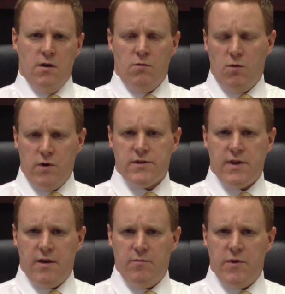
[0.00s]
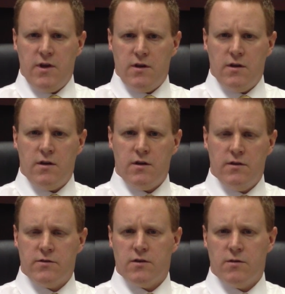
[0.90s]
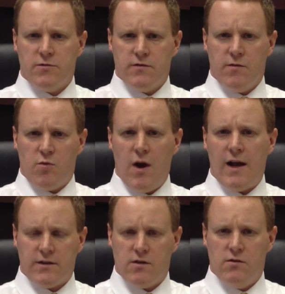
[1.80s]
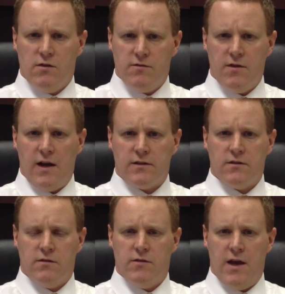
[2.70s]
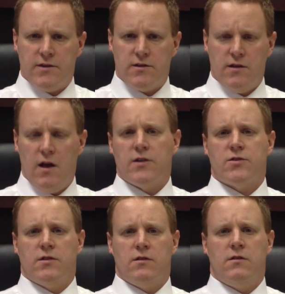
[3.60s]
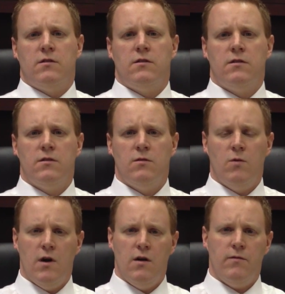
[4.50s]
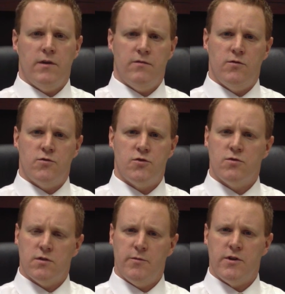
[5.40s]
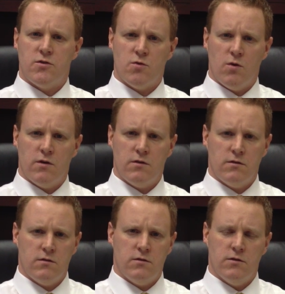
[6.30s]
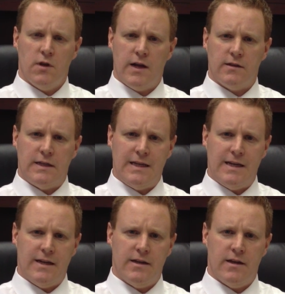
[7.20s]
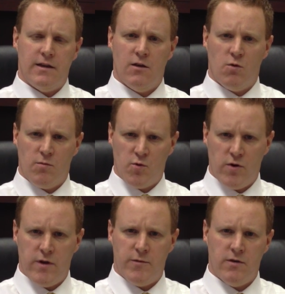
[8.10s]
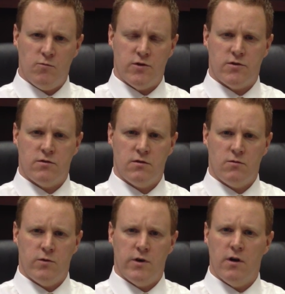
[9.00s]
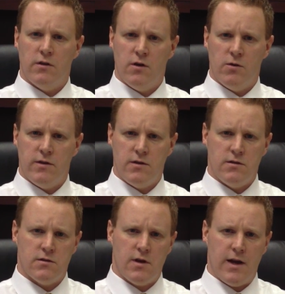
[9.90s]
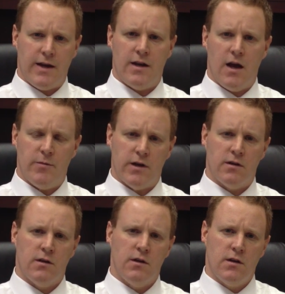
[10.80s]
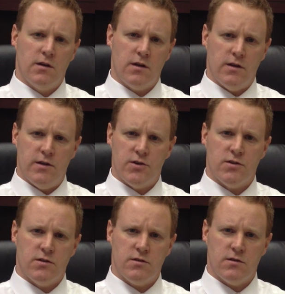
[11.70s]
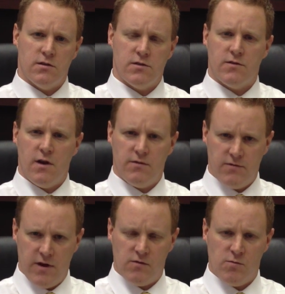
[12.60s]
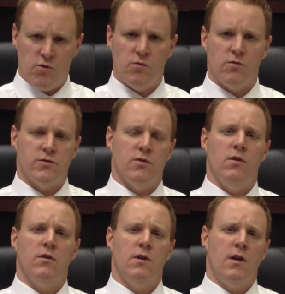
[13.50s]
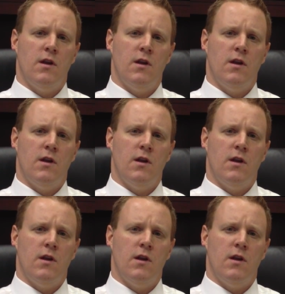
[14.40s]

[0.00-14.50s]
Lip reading: Well, what does that mean in terms of the practical effect of that selection? Well, if you choose limited tort, you'll likely get a lower premium, which we all know in these economic conditions is a favorable result.